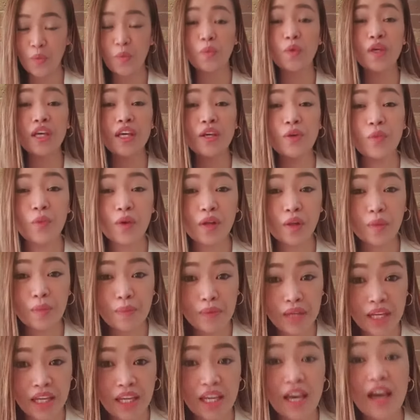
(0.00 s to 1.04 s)
We will
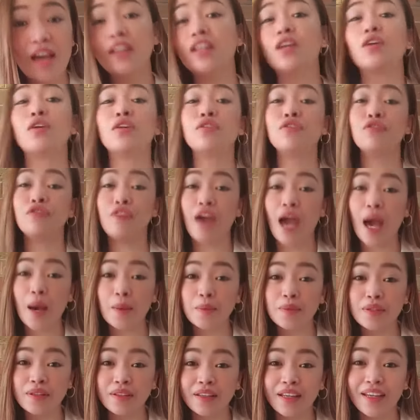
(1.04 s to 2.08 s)
be your
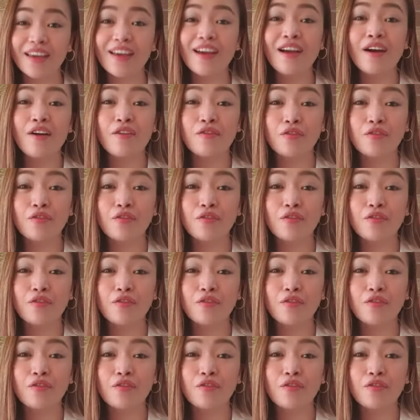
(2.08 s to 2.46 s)
family